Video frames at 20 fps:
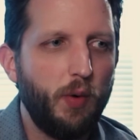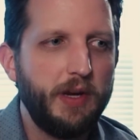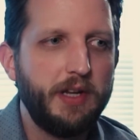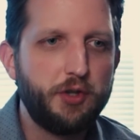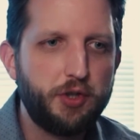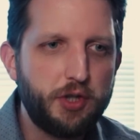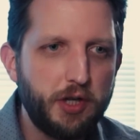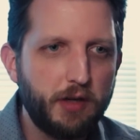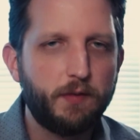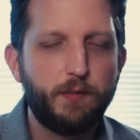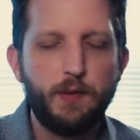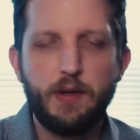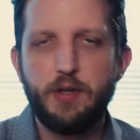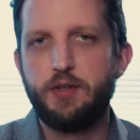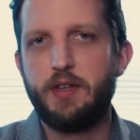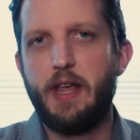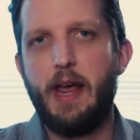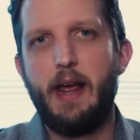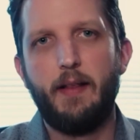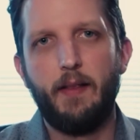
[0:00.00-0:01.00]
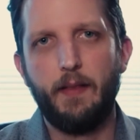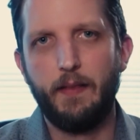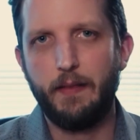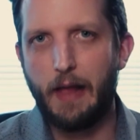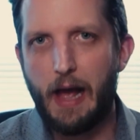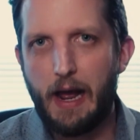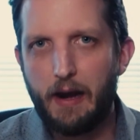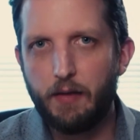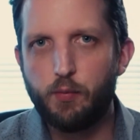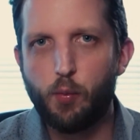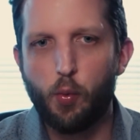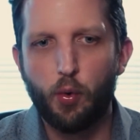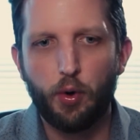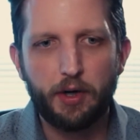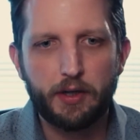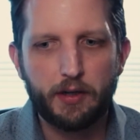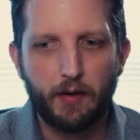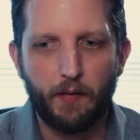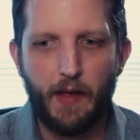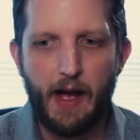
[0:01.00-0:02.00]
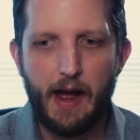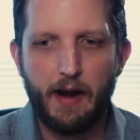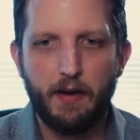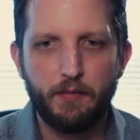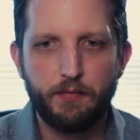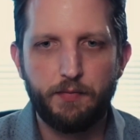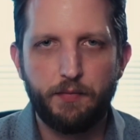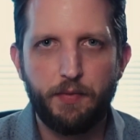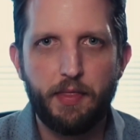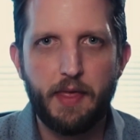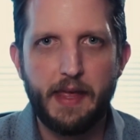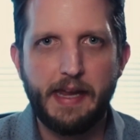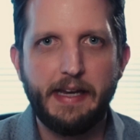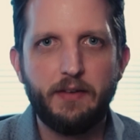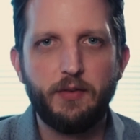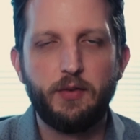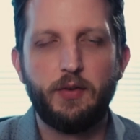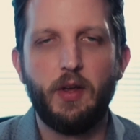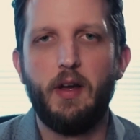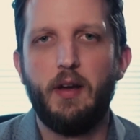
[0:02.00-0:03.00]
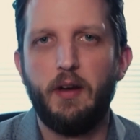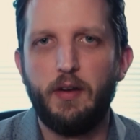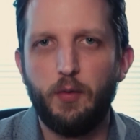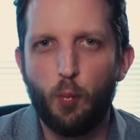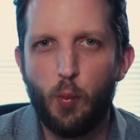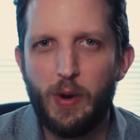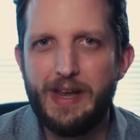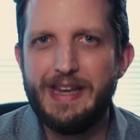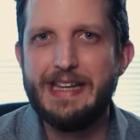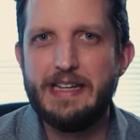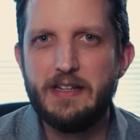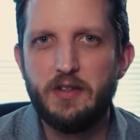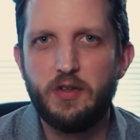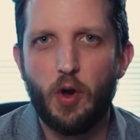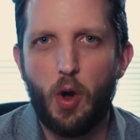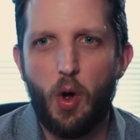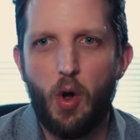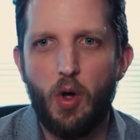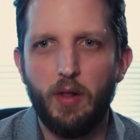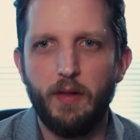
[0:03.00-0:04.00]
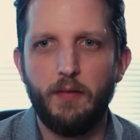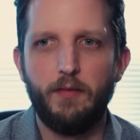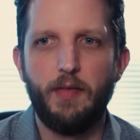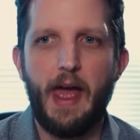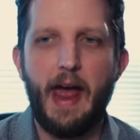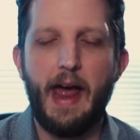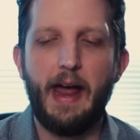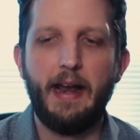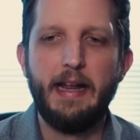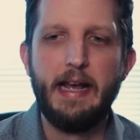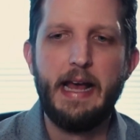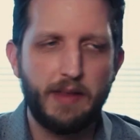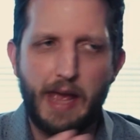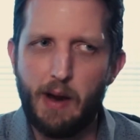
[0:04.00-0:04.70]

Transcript: We had just finished that. A lot of work, a lot of things went into all of that.